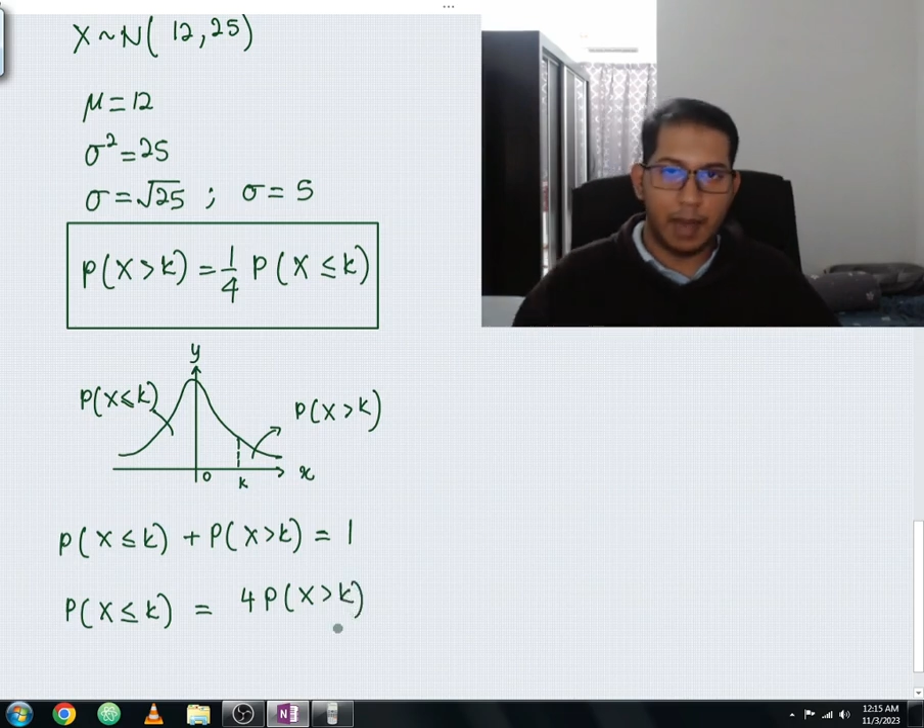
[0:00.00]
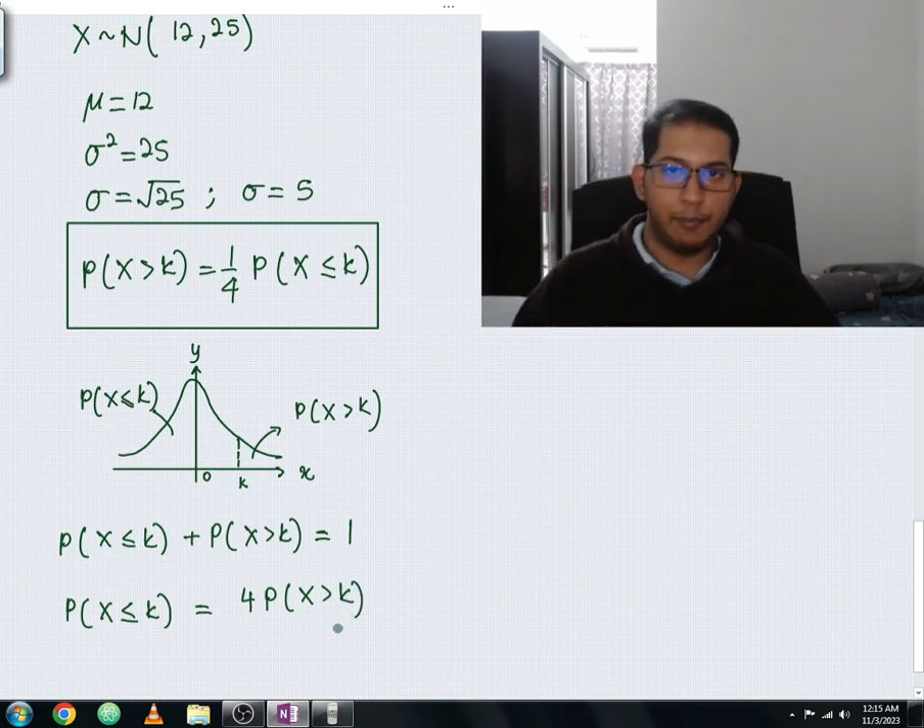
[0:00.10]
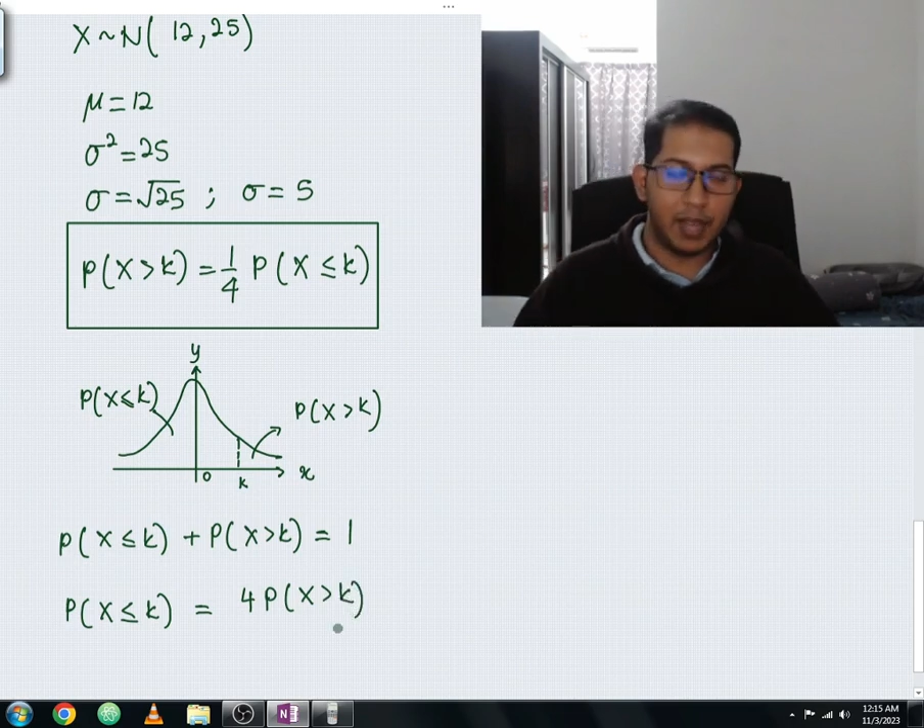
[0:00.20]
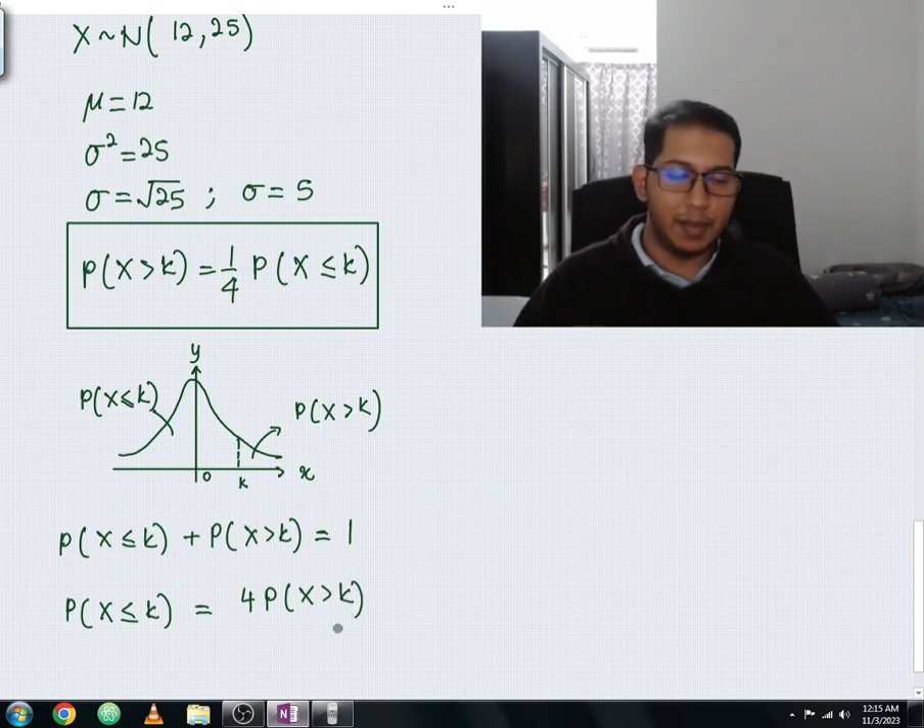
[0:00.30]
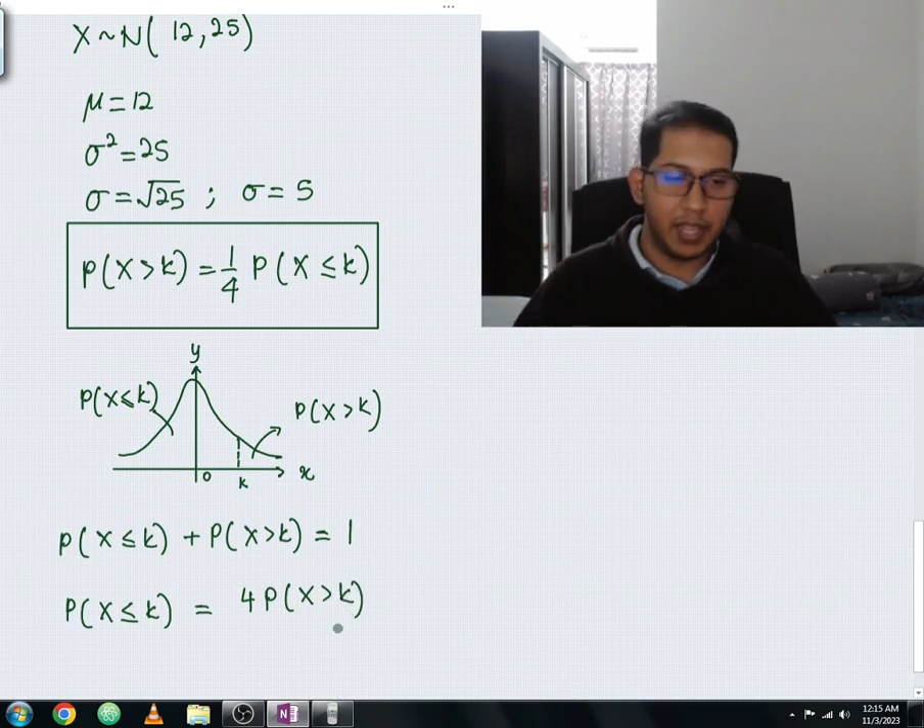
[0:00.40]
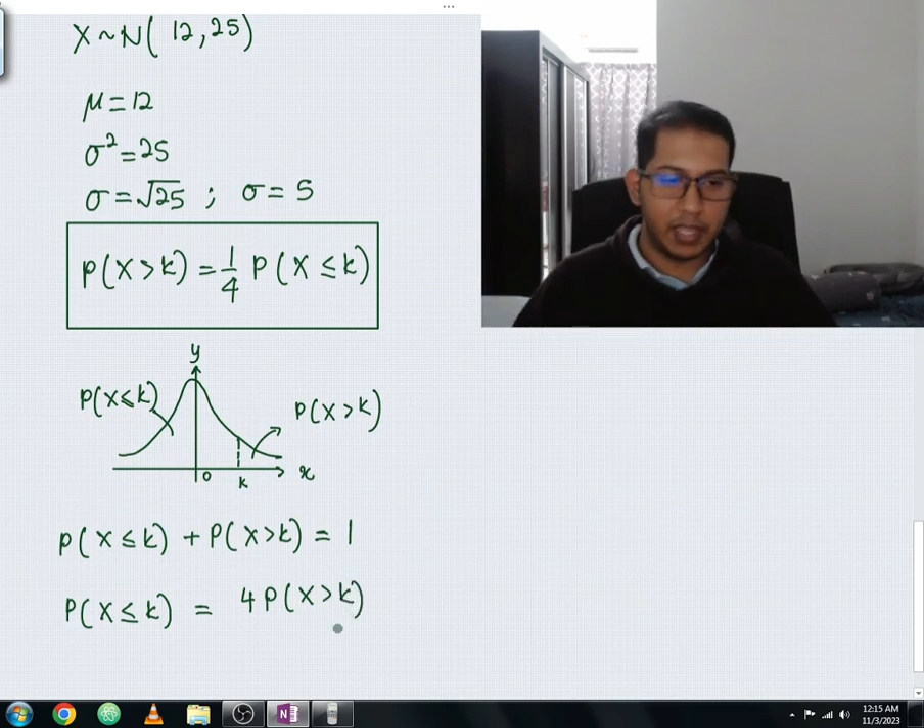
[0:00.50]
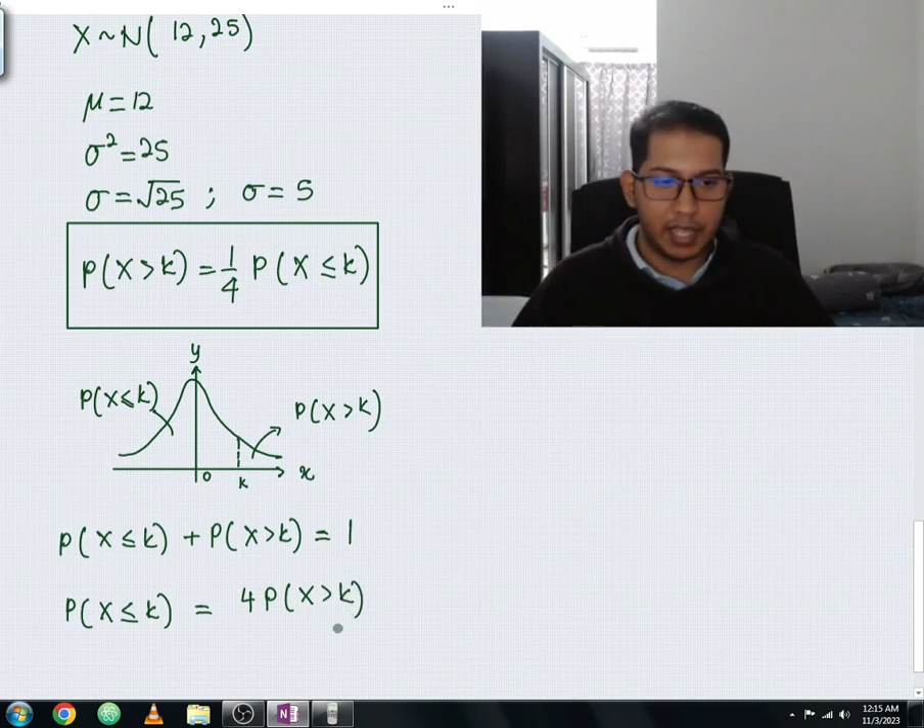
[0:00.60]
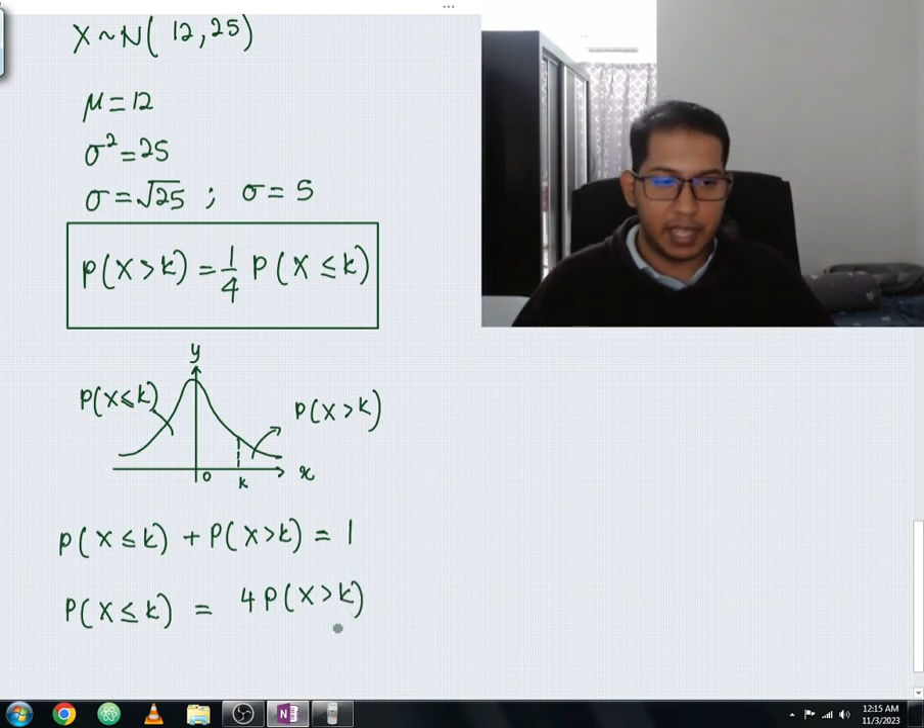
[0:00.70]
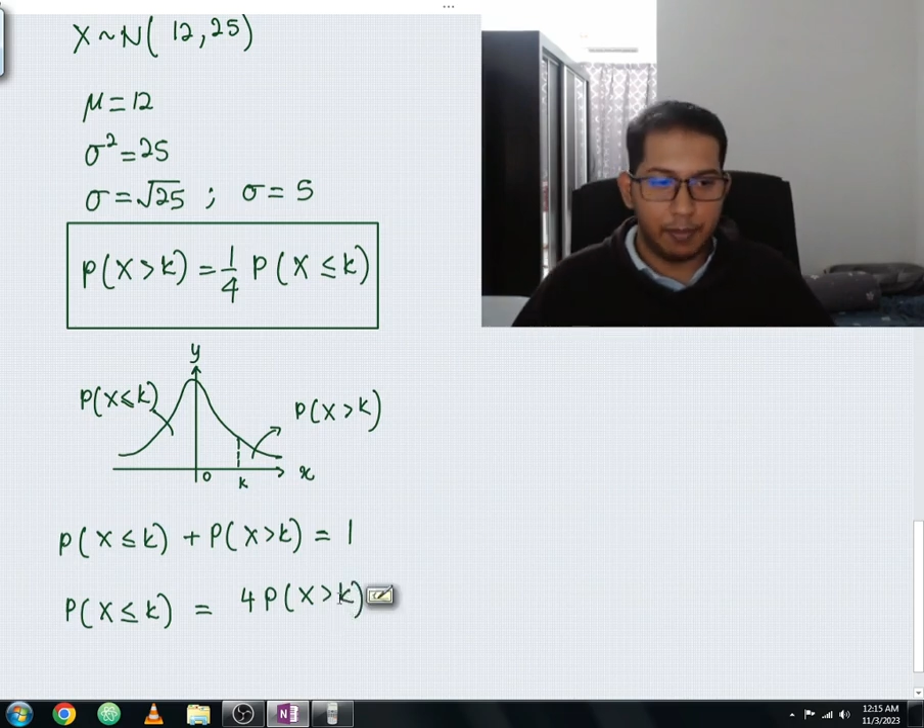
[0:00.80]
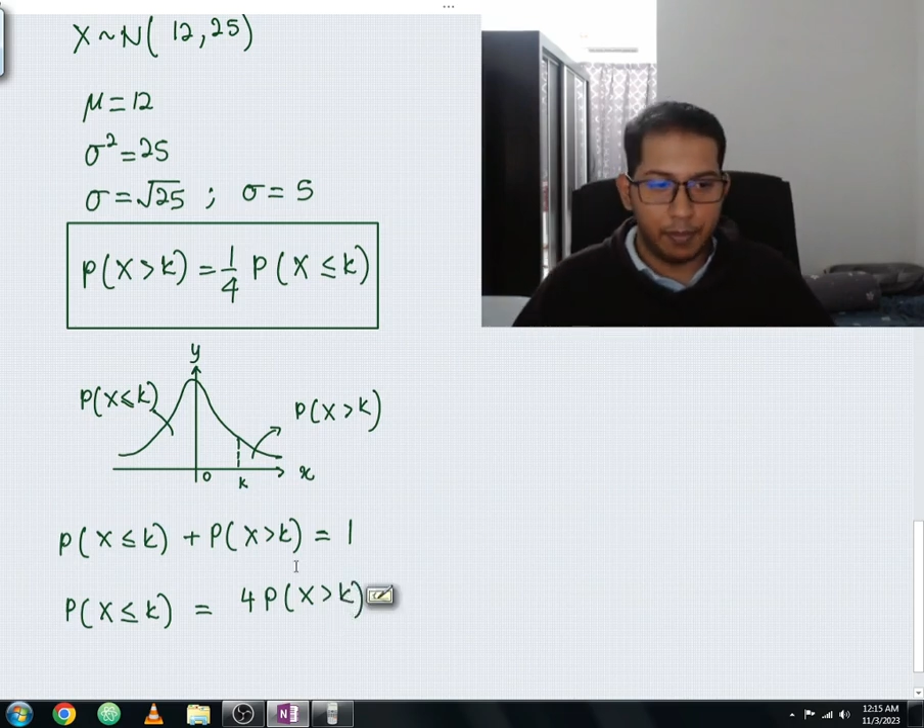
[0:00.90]
upcoming
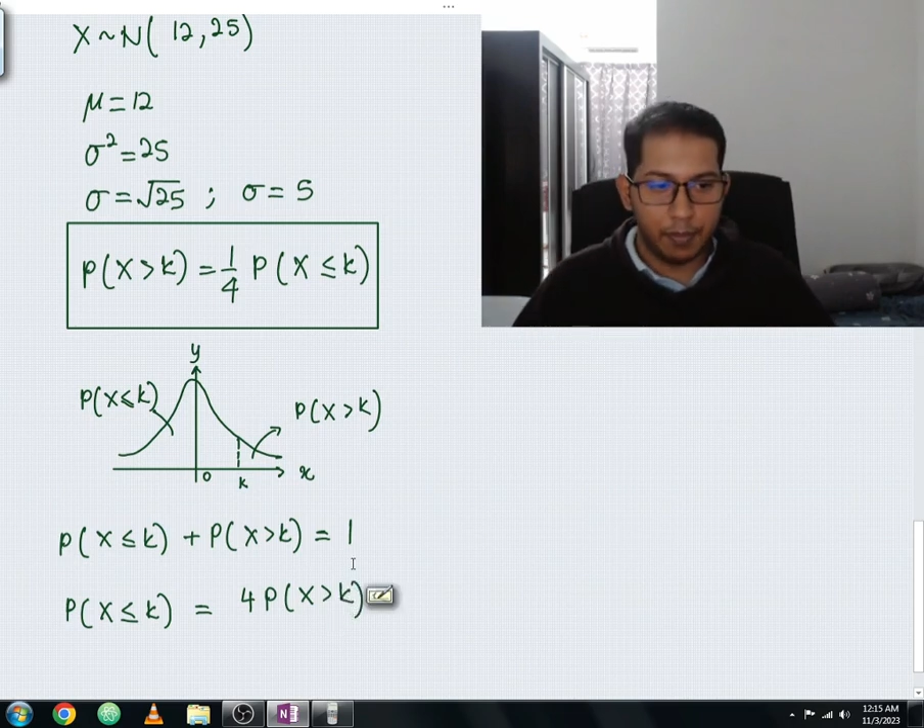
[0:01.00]
step,